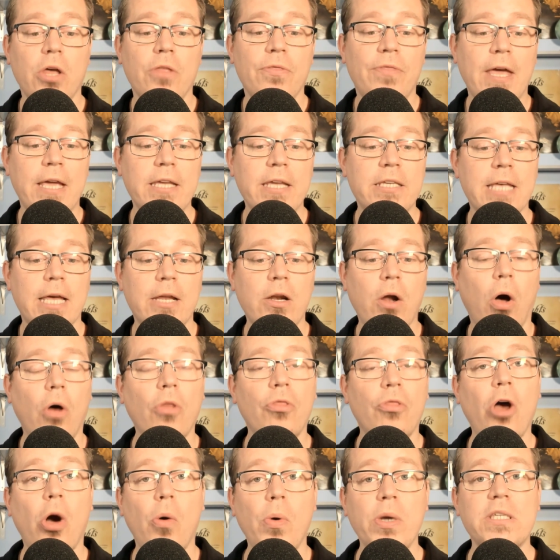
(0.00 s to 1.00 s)
They said,
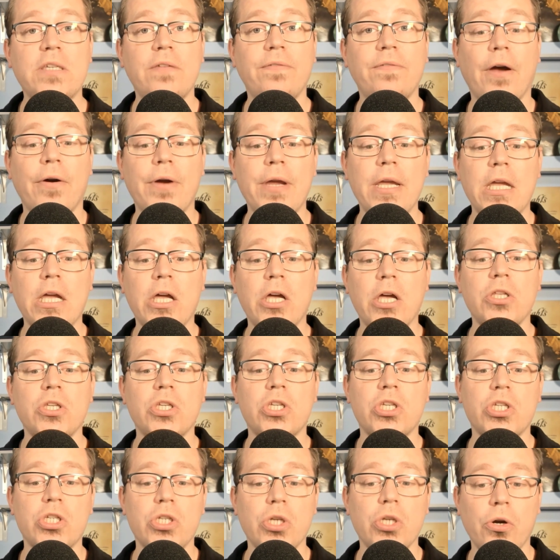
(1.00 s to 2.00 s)
although it's very
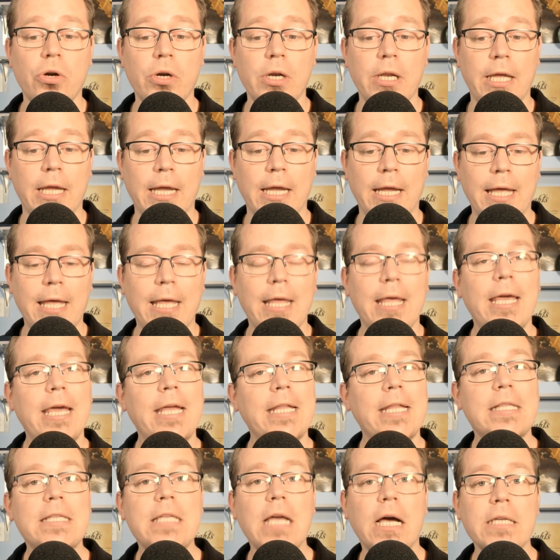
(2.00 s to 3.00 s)
concerning,
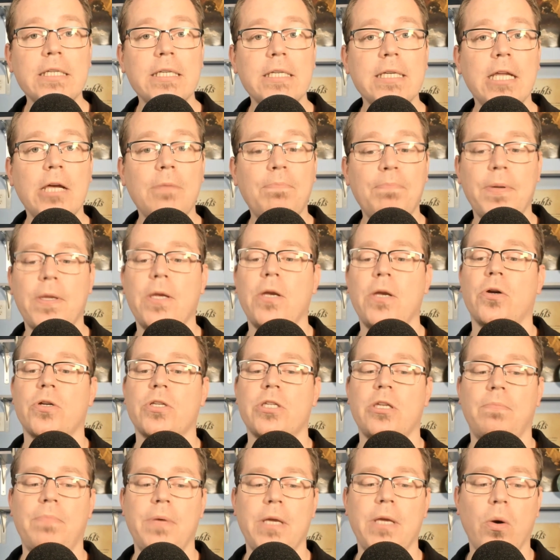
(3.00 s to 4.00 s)
it doesn't appear
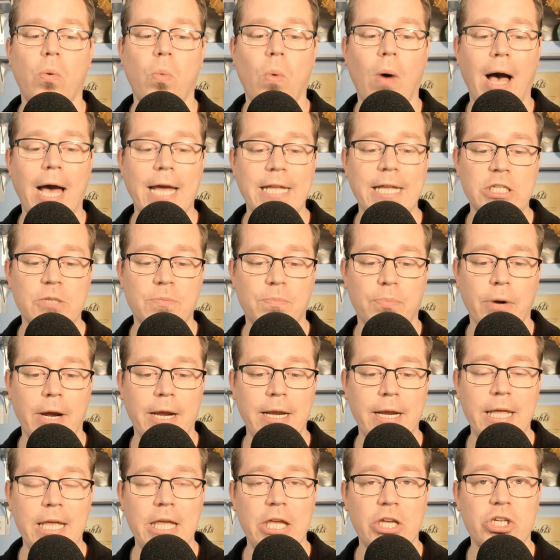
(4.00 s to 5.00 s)
to be a
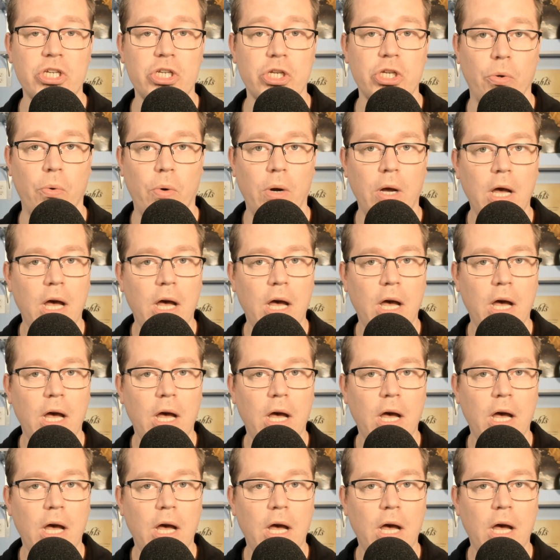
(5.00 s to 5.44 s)
widespread issue.